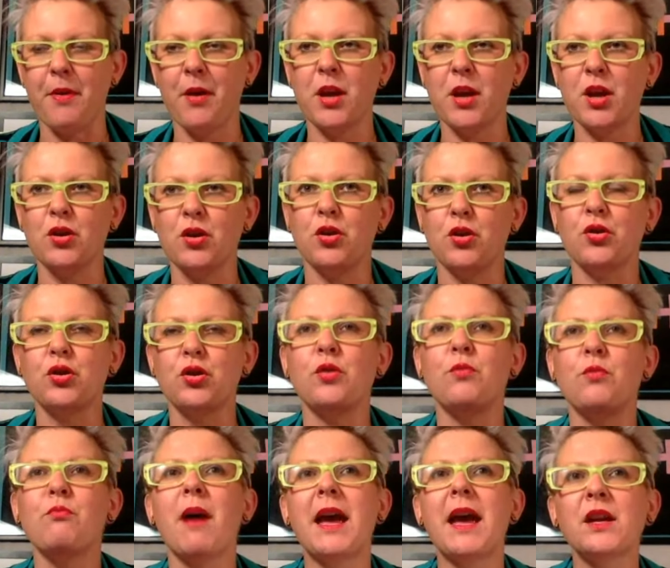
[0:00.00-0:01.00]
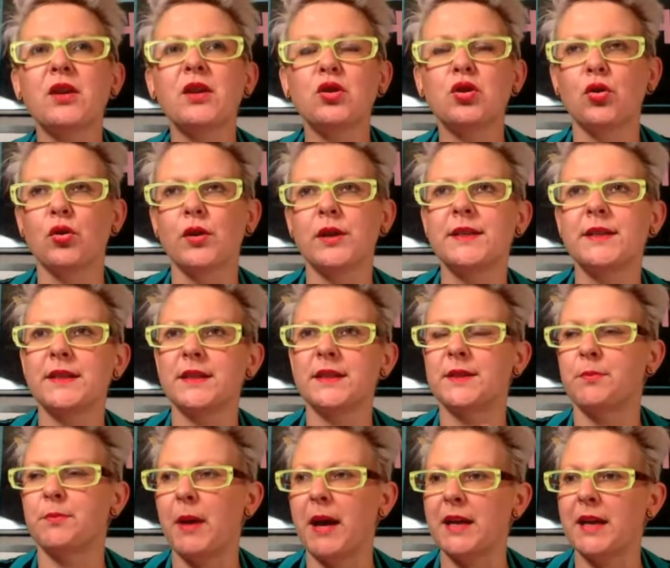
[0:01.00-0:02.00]
You make choices
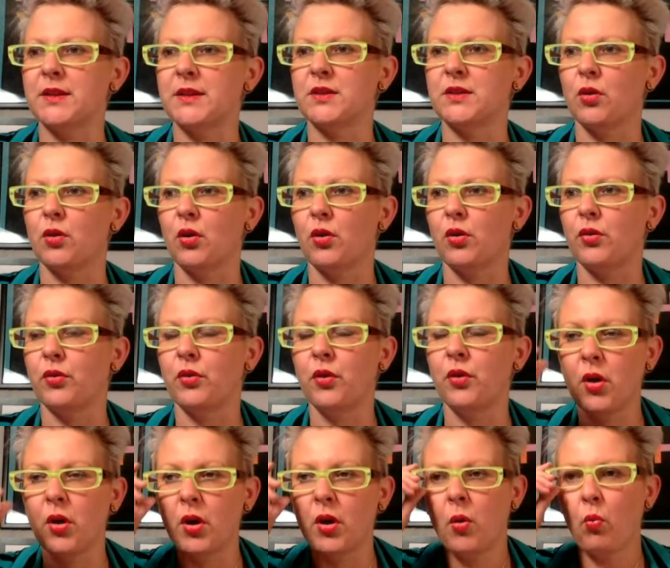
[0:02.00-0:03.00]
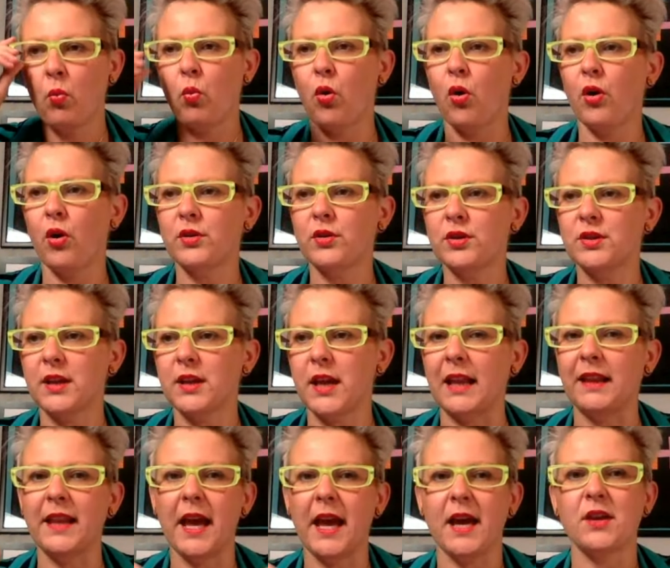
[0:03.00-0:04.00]
based on what
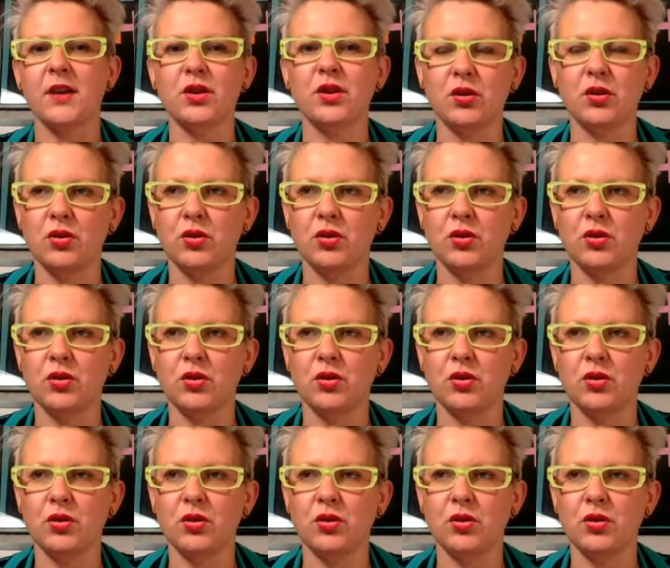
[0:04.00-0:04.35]
allows you